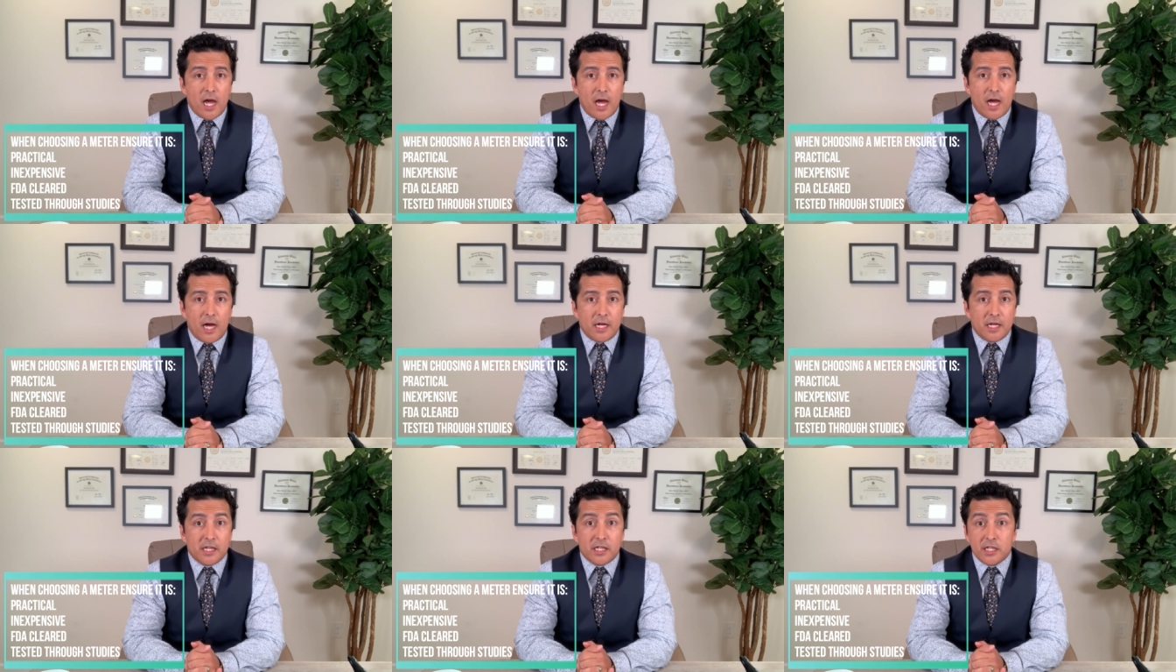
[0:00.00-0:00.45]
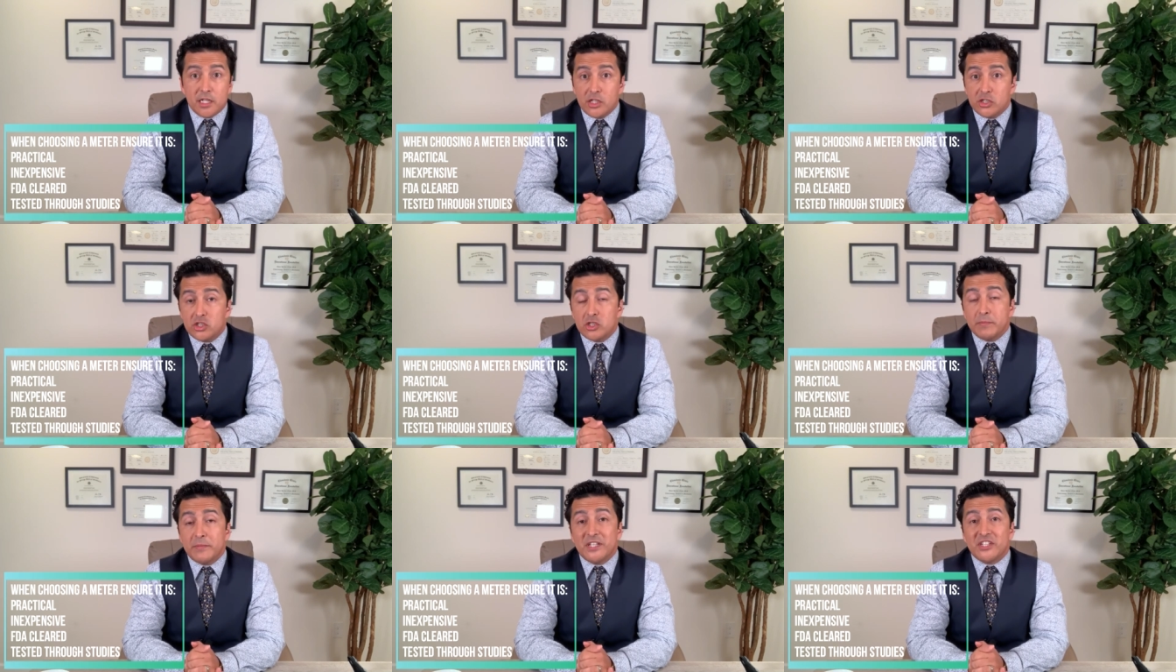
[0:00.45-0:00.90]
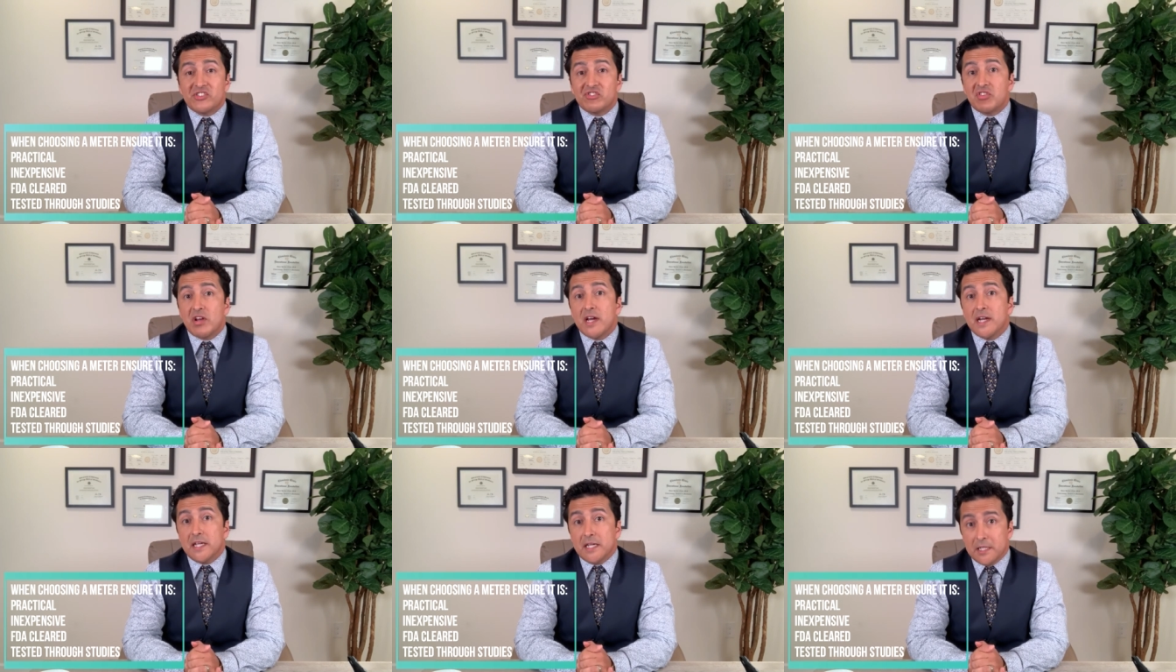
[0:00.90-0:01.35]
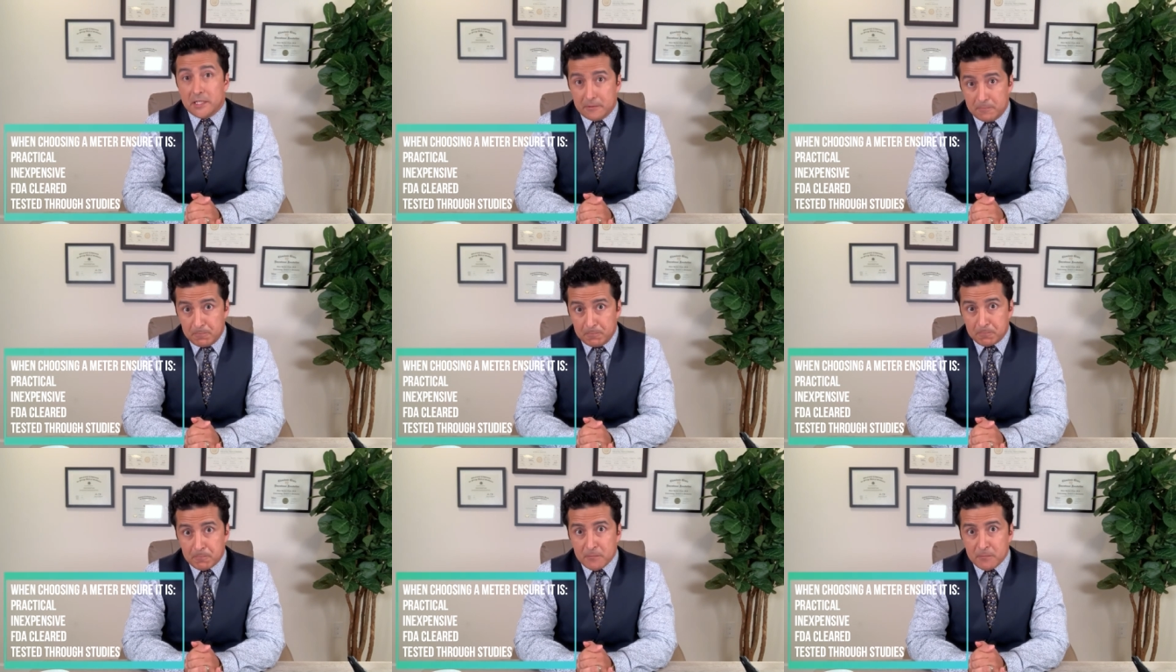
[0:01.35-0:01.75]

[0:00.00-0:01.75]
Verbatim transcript: uh, it needs to be studied.